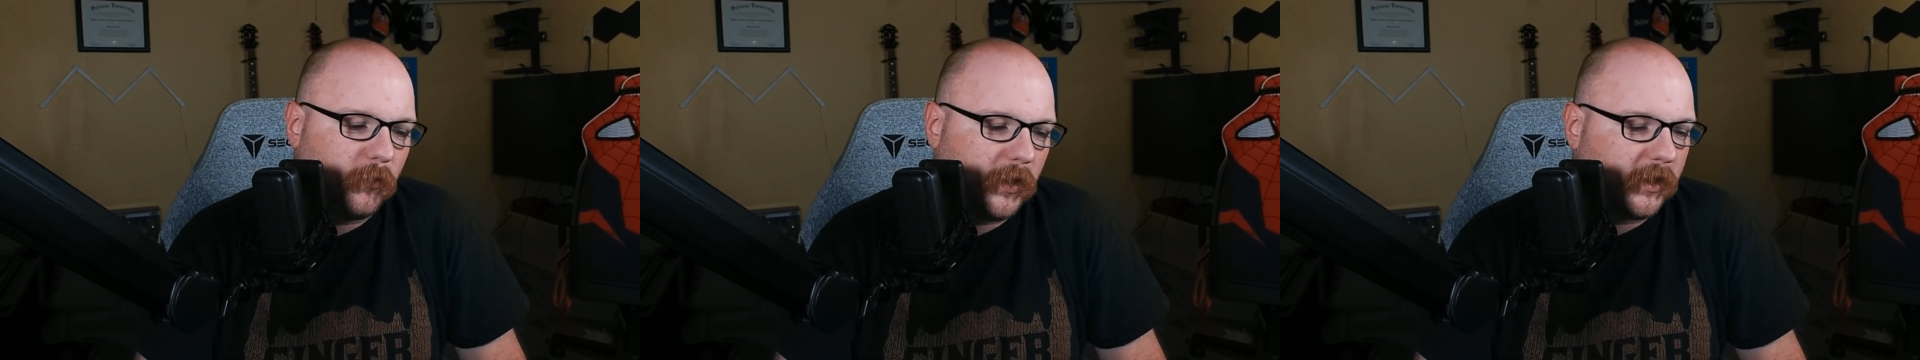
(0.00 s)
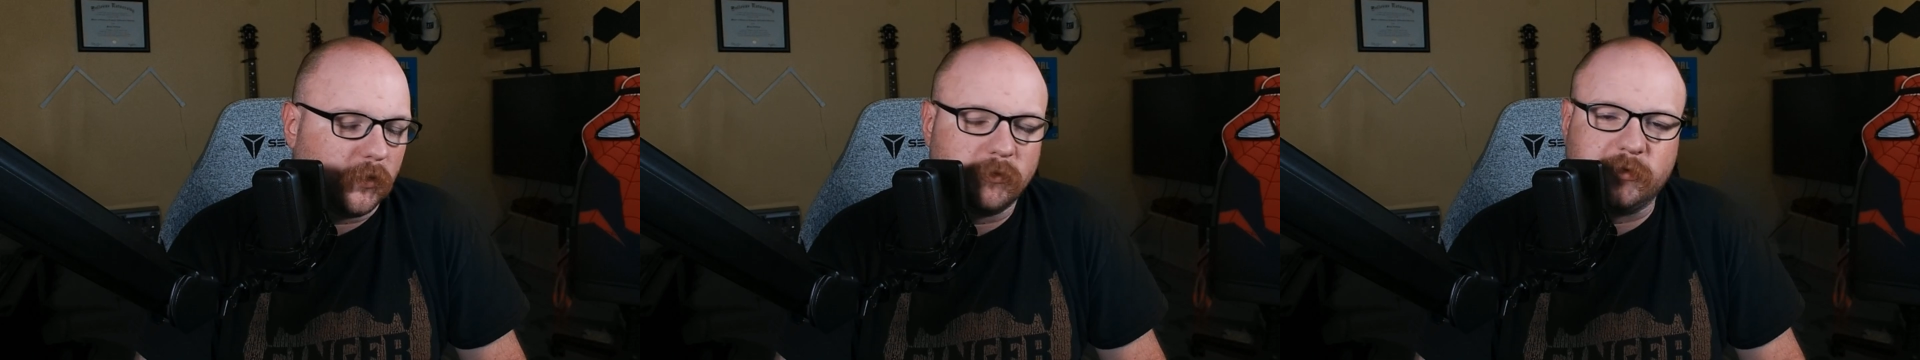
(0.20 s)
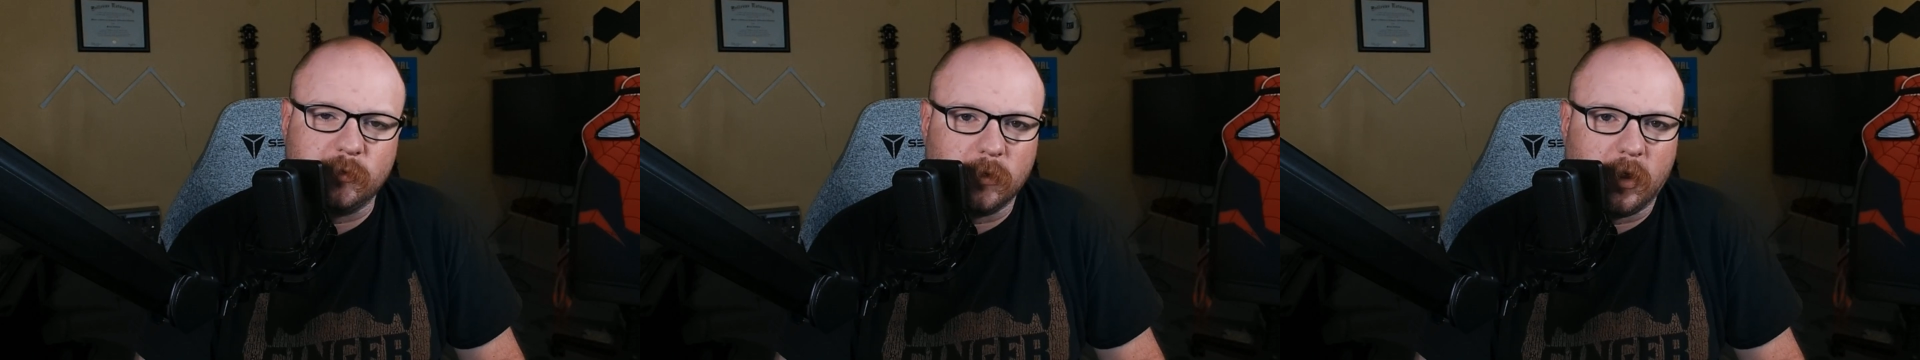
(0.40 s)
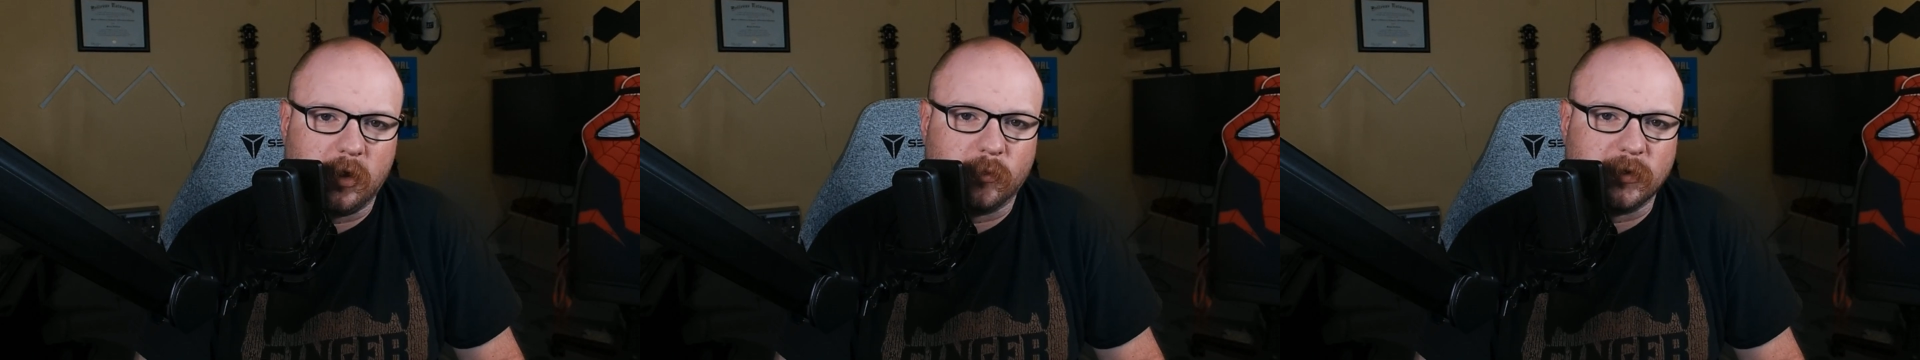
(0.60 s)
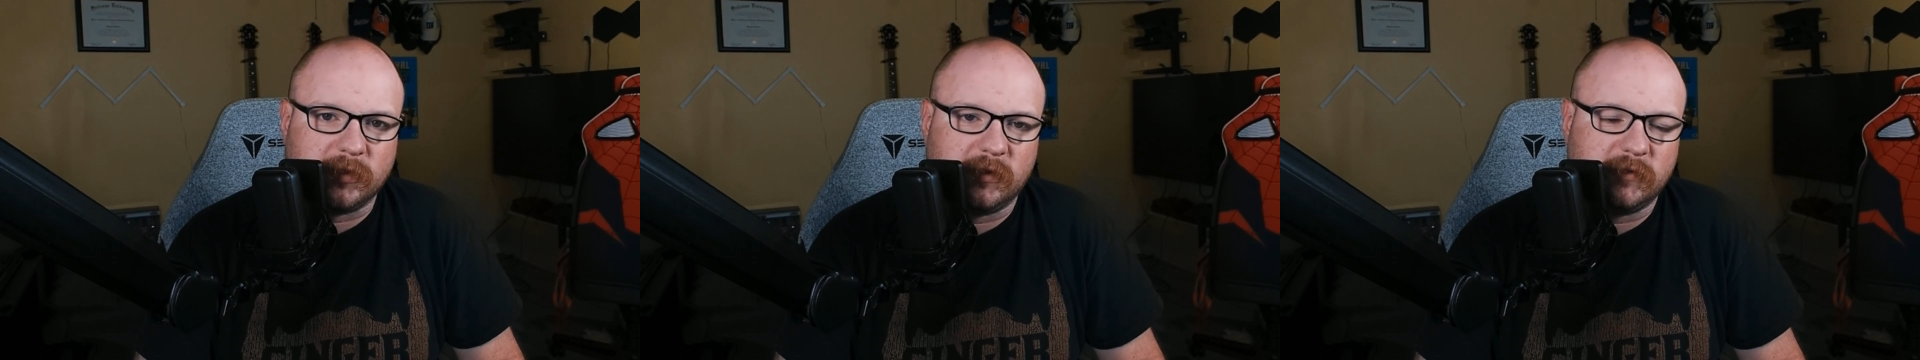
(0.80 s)
want to go too long
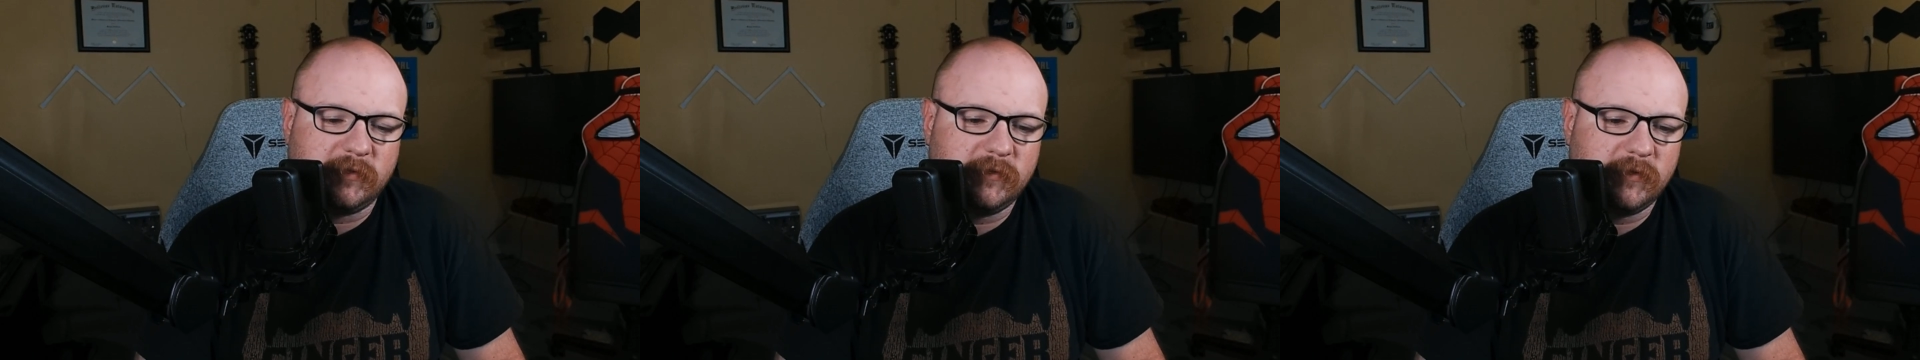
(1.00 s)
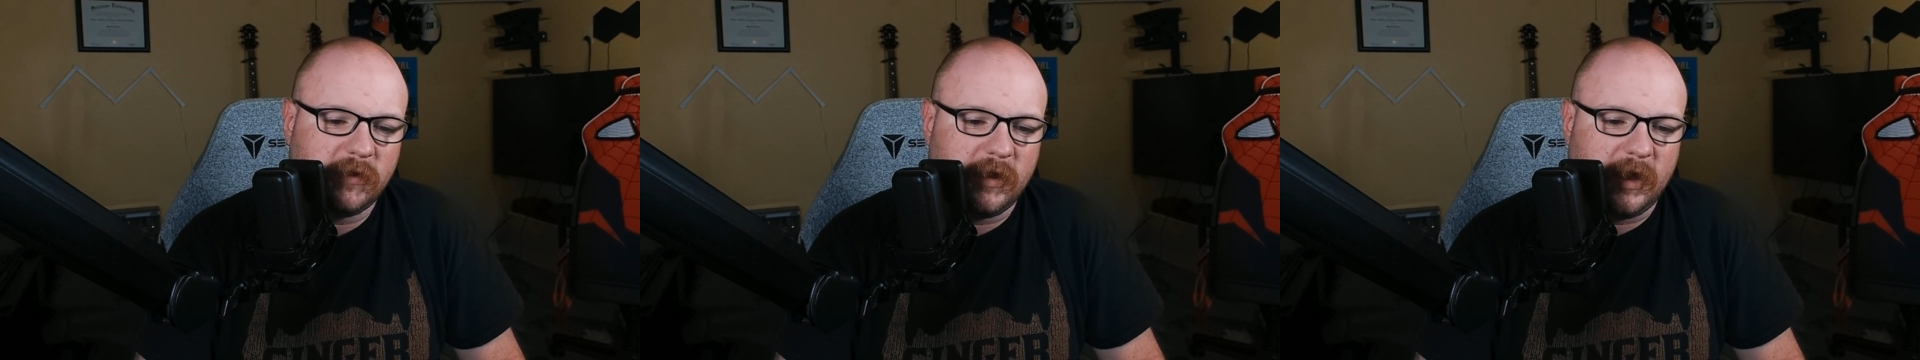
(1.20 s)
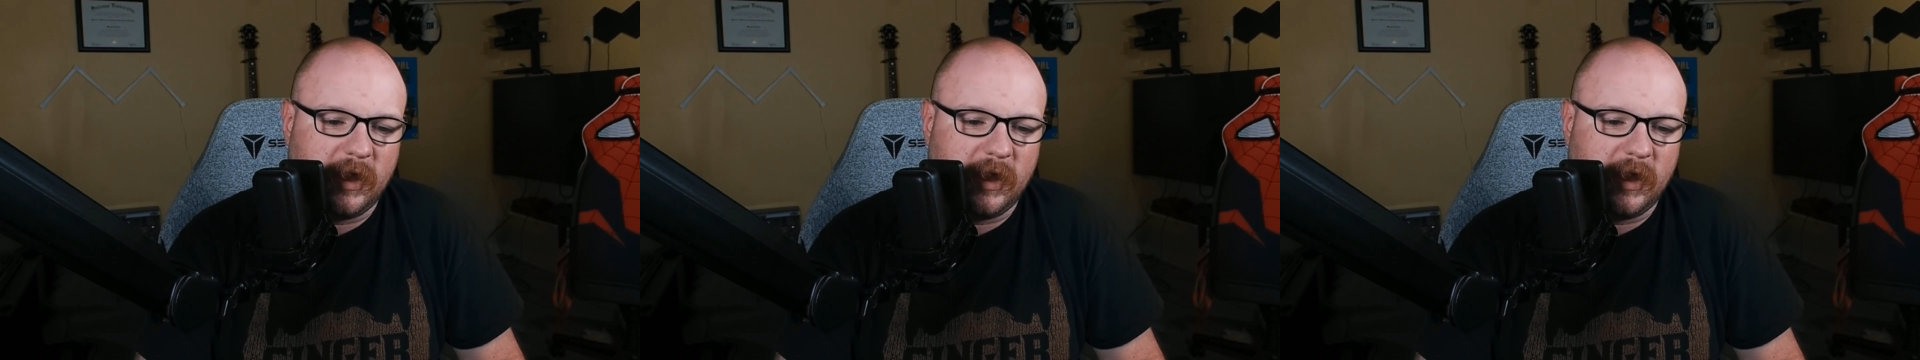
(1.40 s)
with this.